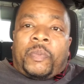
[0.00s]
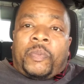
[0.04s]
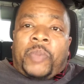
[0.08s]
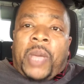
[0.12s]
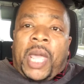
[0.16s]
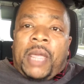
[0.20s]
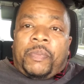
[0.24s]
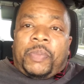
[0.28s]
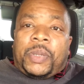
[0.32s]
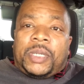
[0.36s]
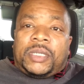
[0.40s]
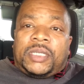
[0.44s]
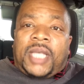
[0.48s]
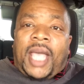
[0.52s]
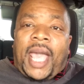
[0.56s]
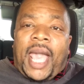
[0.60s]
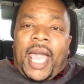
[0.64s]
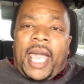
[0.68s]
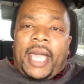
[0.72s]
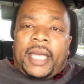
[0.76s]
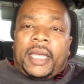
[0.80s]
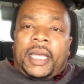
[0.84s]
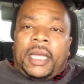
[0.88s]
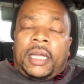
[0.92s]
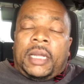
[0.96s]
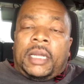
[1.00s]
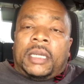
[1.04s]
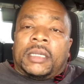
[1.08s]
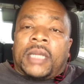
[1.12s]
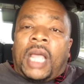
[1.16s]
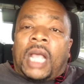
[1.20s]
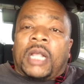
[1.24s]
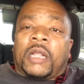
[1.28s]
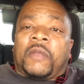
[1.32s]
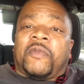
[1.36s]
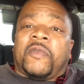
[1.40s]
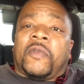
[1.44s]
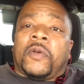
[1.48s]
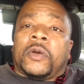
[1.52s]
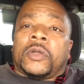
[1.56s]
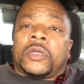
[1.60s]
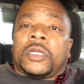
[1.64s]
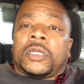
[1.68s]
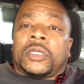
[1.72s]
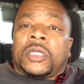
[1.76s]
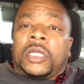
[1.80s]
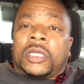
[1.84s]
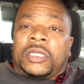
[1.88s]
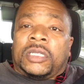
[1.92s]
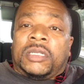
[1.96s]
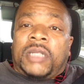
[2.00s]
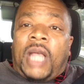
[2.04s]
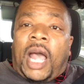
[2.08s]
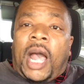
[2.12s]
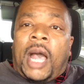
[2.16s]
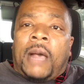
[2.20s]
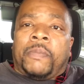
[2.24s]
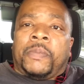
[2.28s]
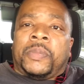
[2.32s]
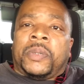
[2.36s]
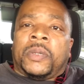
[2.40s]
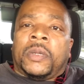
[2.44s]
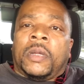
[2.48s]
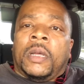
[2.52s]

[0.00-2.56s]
paper tagging. That's for the stop.